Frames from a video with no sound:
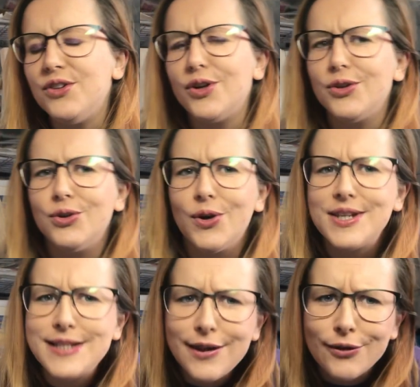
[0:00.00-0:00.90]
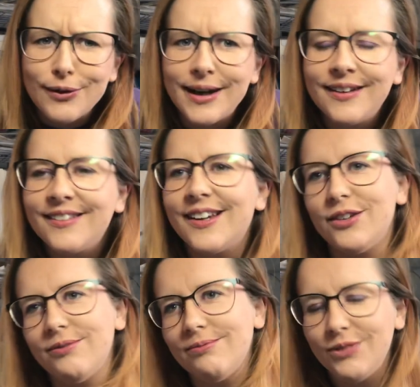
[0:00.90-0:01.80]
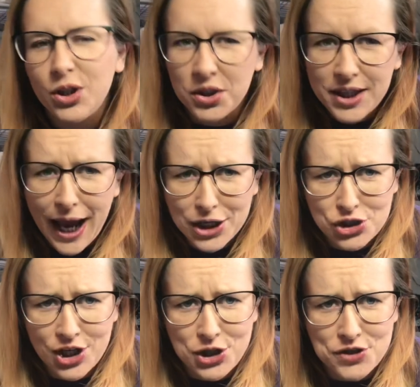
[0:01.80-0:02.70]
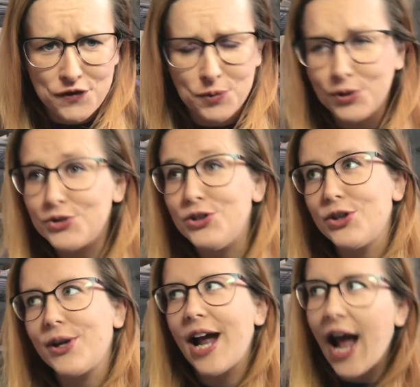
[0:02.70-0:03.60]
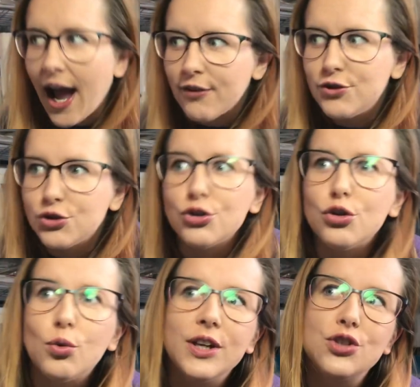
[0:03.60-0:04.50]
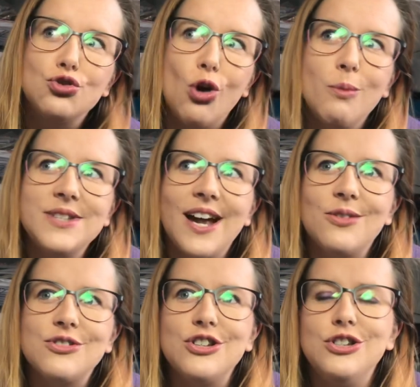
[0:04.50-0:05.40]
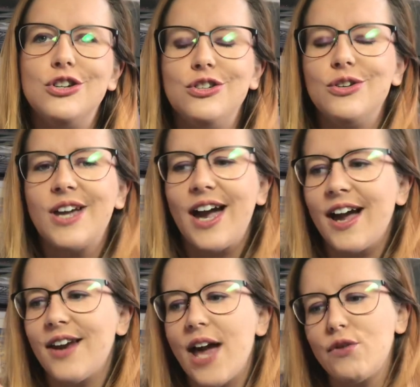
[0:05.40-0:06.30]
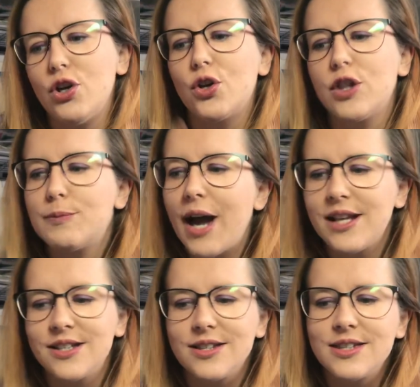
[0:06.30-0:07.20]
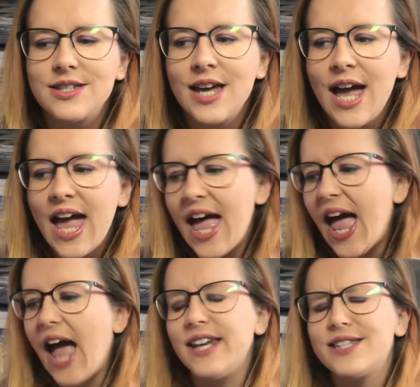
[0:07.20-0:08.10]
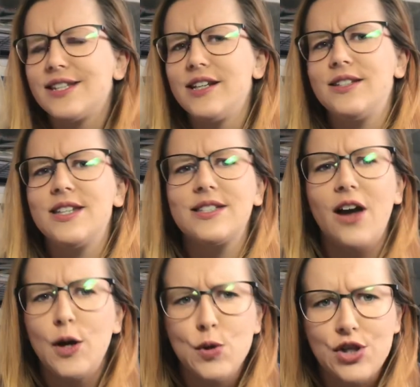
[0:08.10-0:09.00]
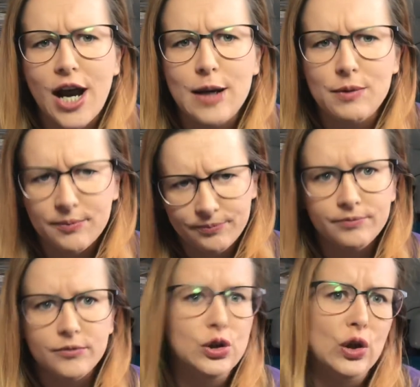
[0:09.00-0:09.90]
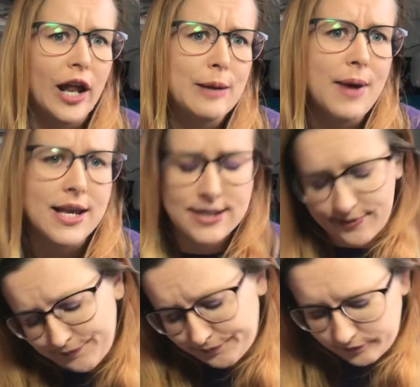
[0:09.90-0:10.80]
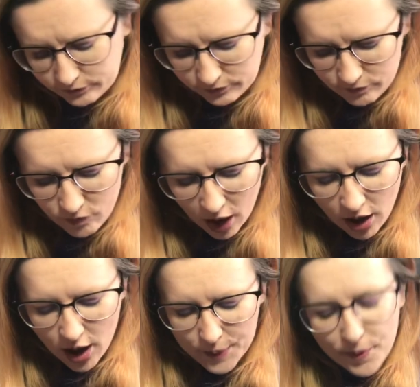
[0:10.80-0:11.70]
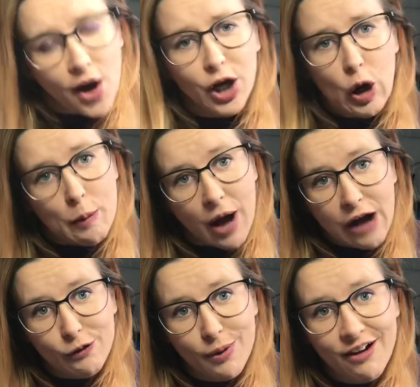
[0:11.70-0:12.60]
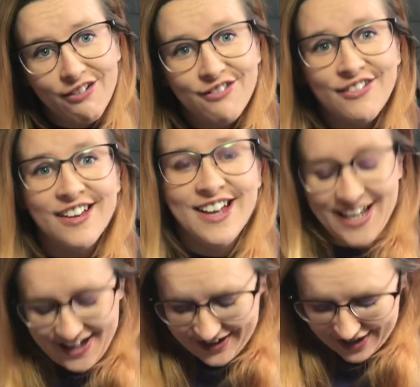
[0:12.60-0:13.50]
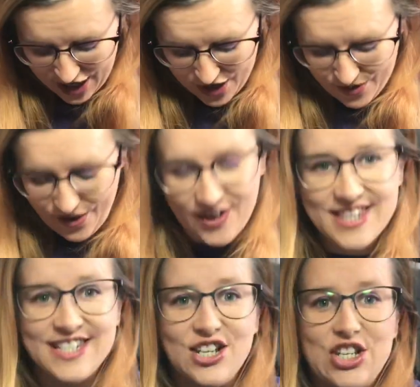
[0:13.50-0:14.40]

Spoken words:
you know you're not a Slytherin, then you know you can change if you want to. You don't have to do what is dropped down to you. You can have a look at the patterns and decide which element you like the best. I know I'm a Hufflepuff, so I stitched